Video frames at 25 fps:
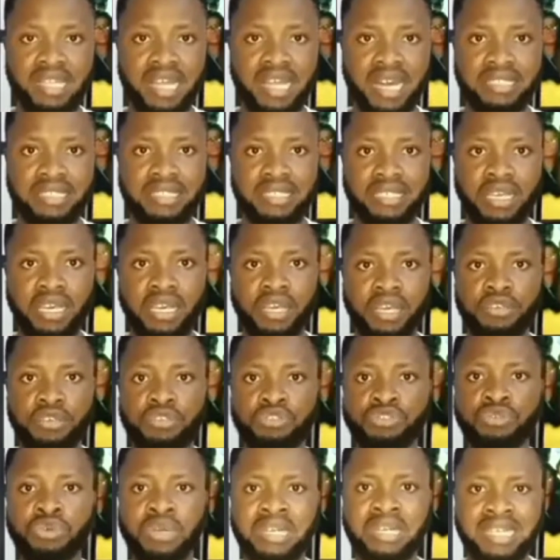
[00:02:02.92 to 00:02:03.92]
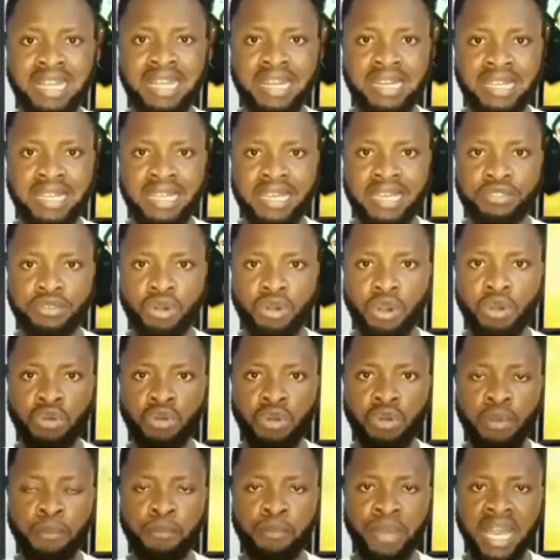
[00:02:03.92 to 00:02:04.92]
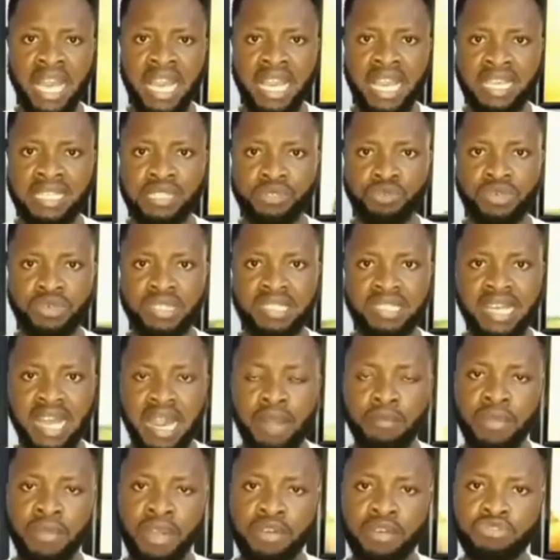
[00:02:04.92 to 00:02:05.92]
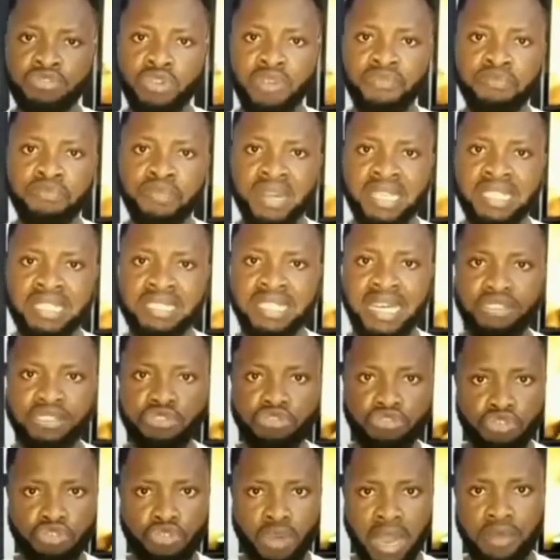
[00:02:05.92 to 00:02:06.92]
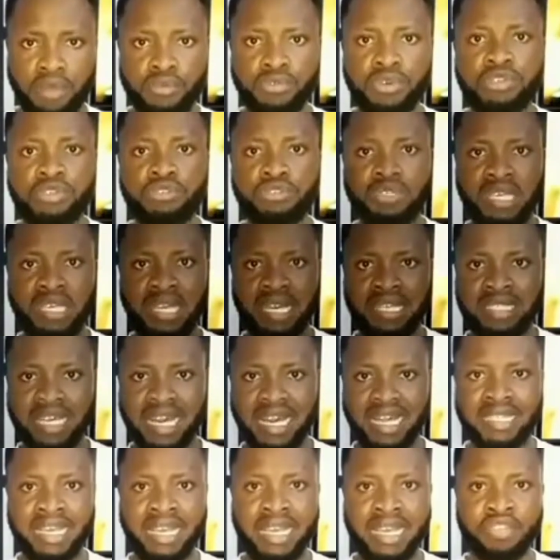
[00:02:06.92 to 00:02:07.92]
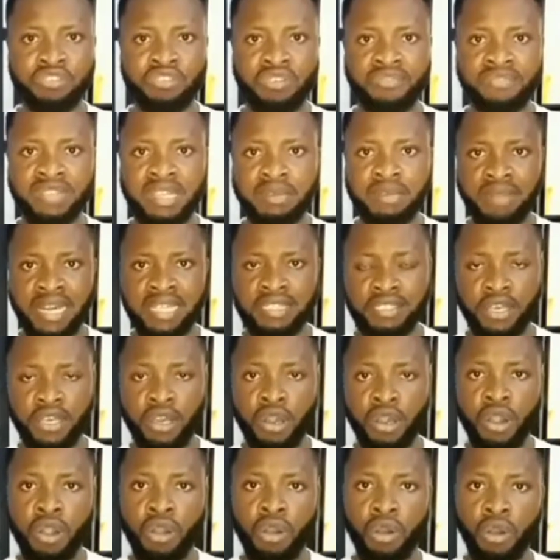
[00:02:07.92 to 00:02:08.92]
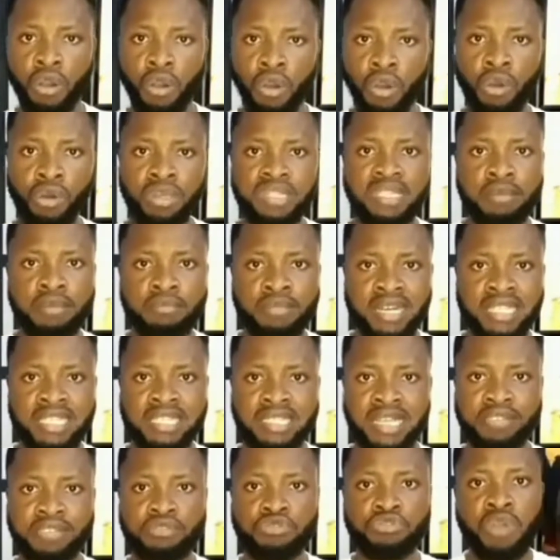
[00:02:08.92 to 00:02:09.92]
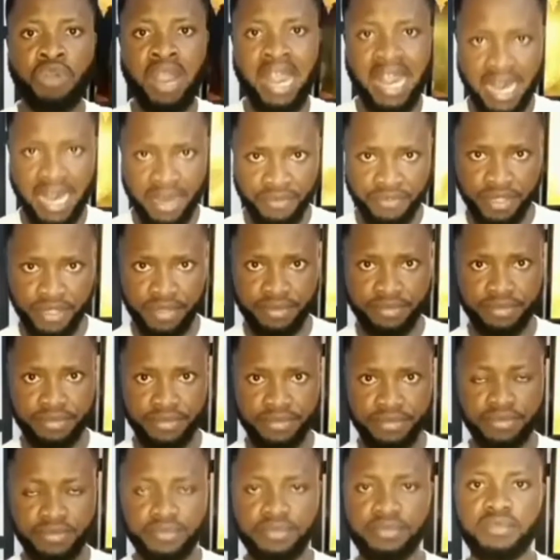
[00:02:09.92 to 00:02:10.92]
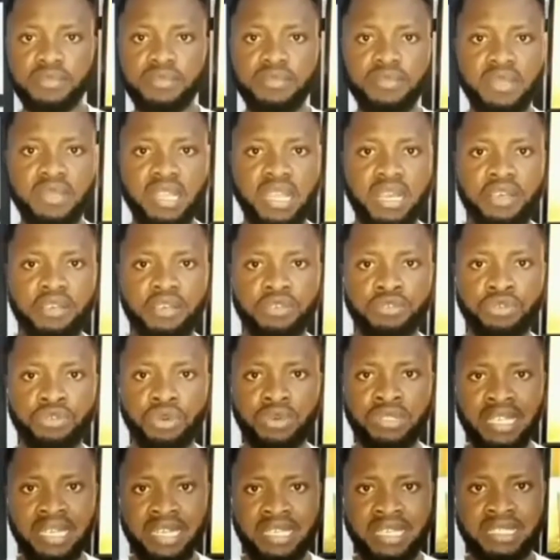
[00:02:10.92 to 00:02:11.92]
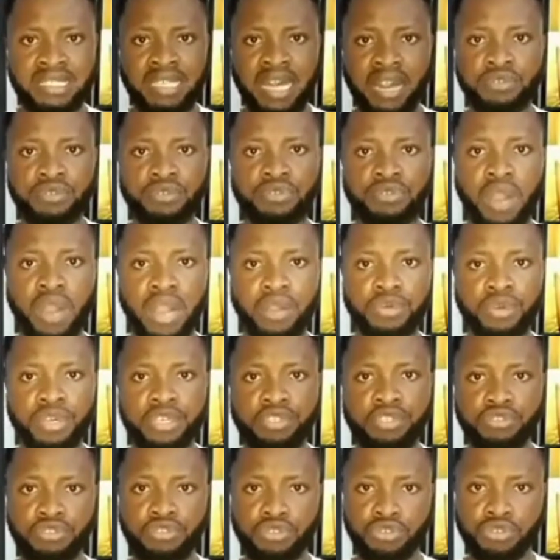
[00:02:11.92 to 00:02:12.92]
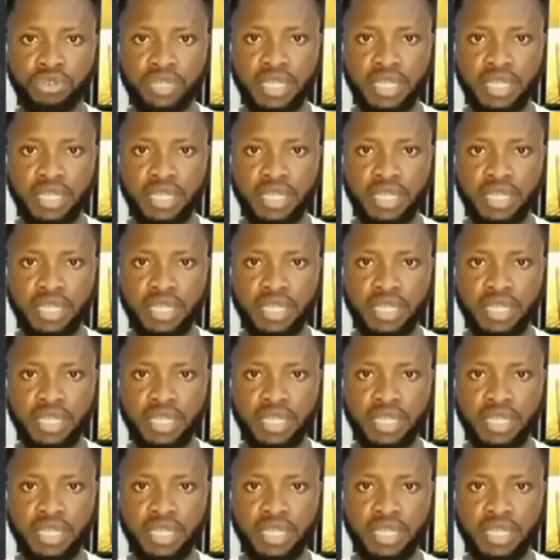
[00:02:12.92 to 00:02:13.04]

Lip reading: that you calculate or compare it with the amount of money that you are going to get at the end of the month, or the money that you are having. So that is how you are going to do